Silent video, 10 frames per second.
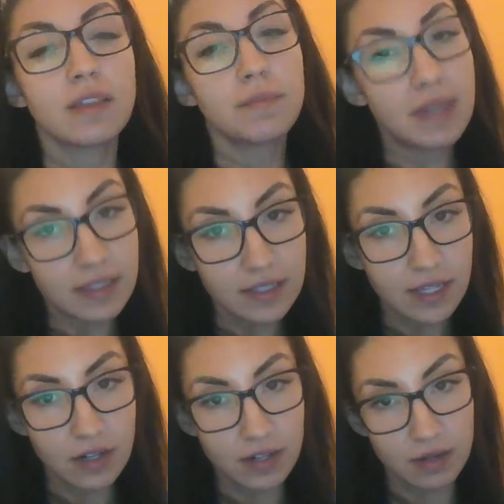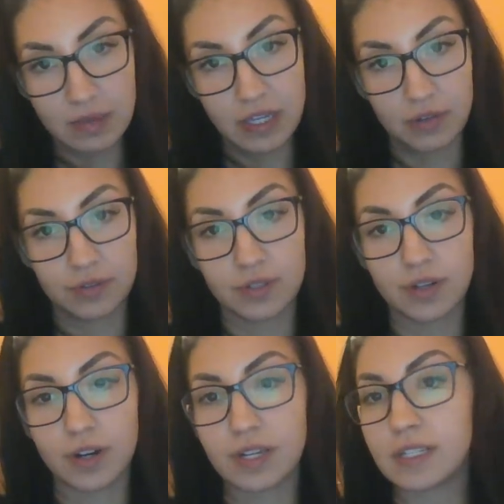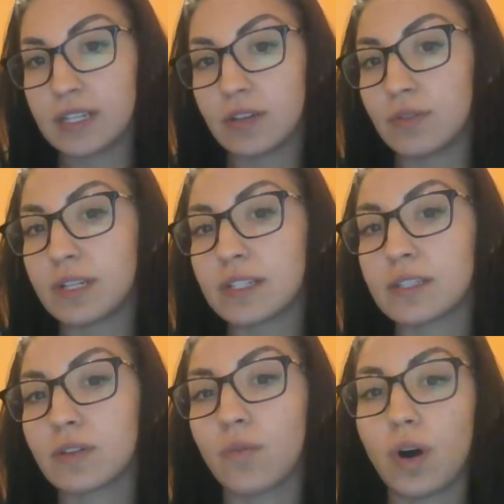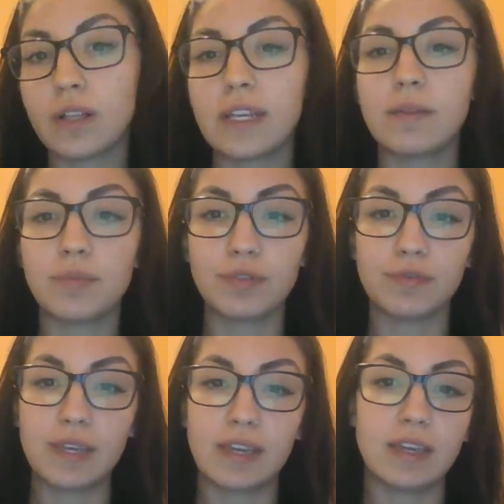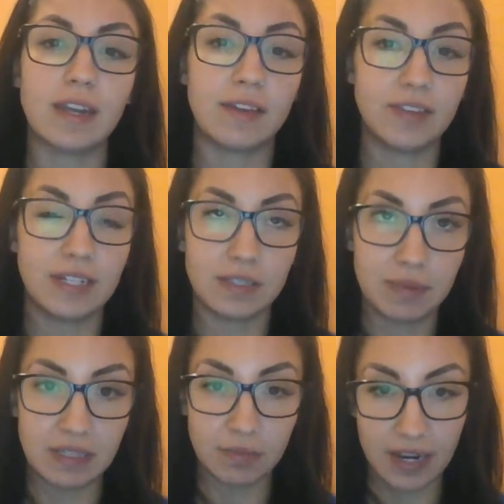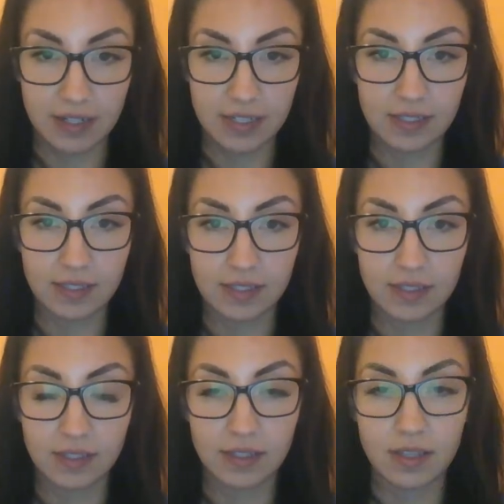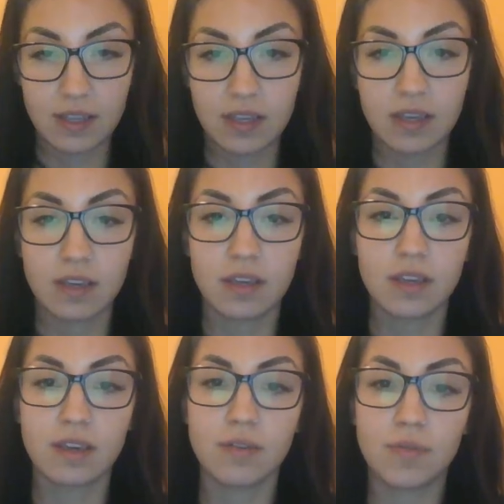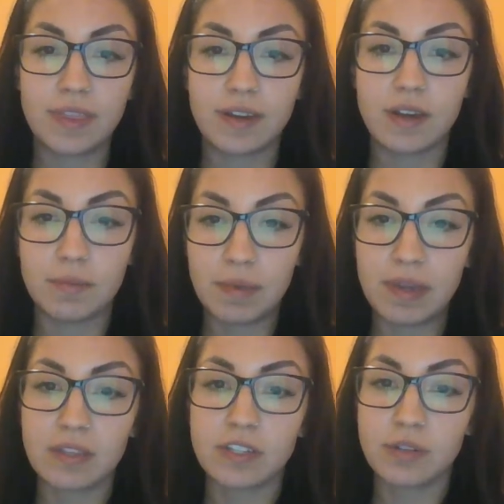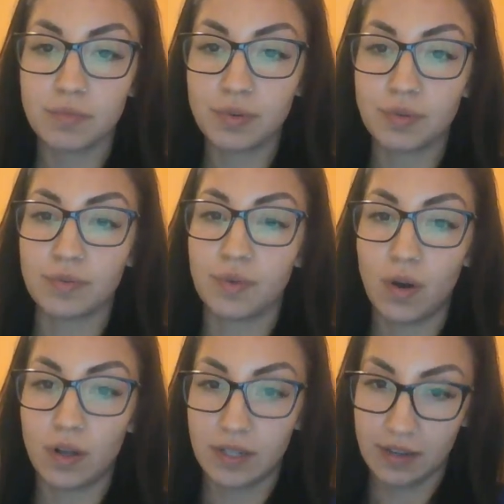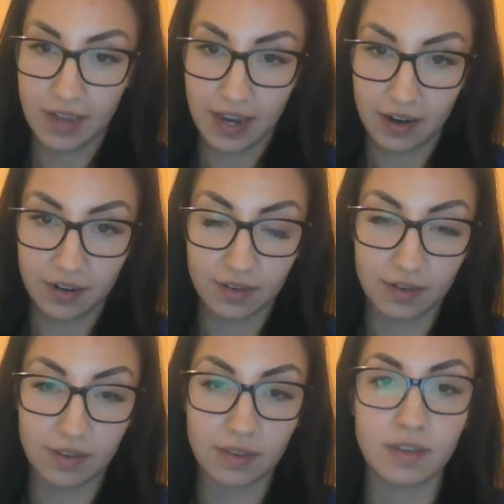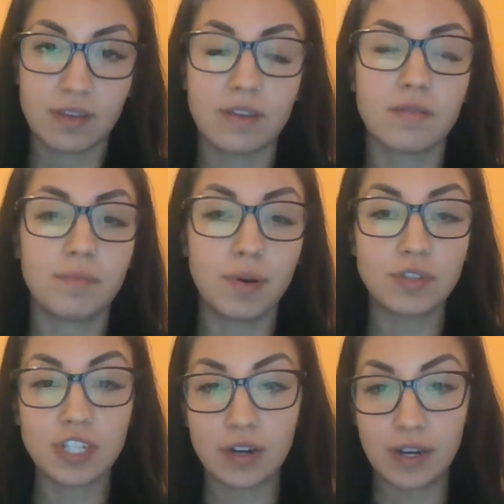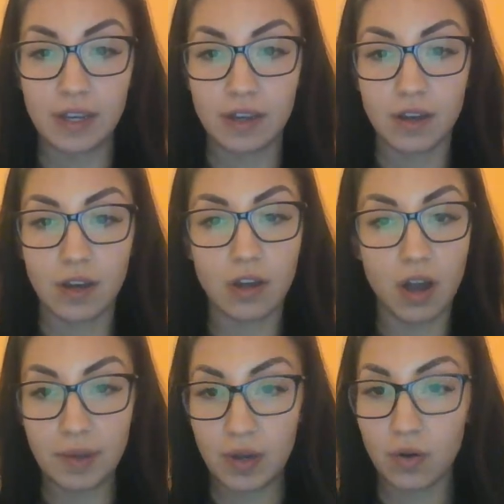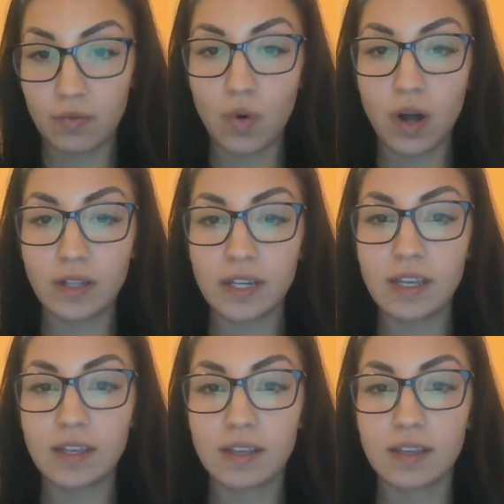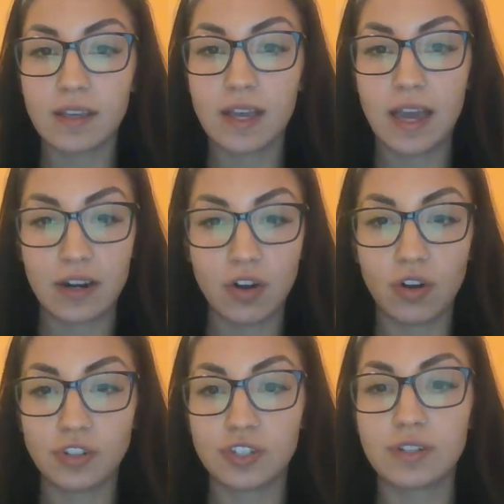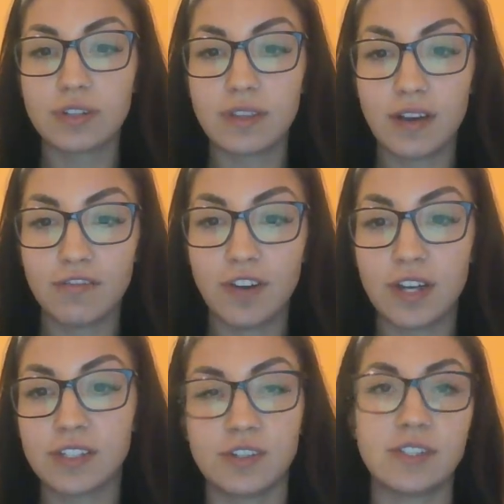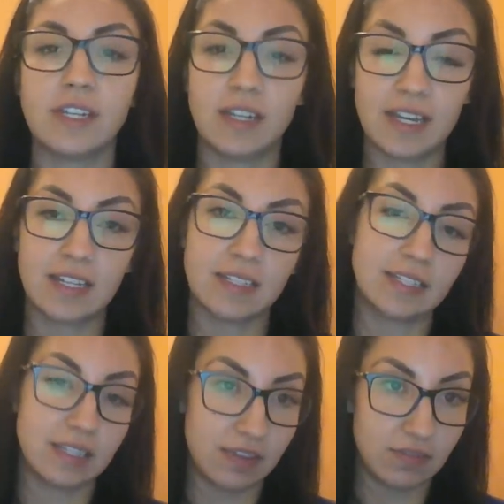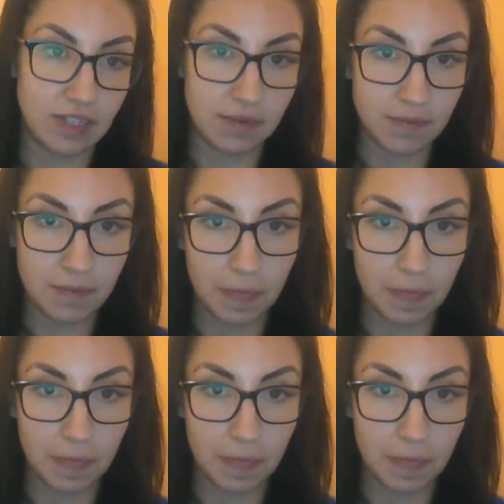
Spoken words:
The methods that are going to be used are continuous quality improvement and evidence-based practice, with a commitment to improve the quality of care, both sharing a common goal of quality and a culture that fosters and enhances safety.